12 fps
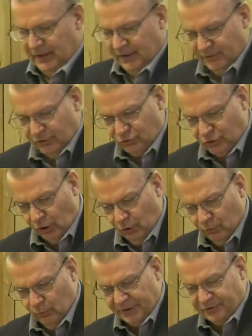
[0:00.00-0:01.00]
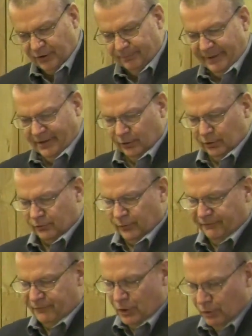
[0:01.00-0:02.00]
The stone which the builders
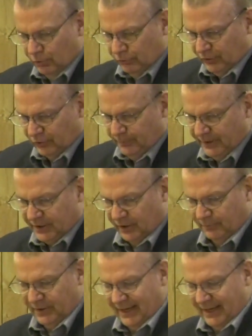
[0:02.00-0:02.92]
refused has become the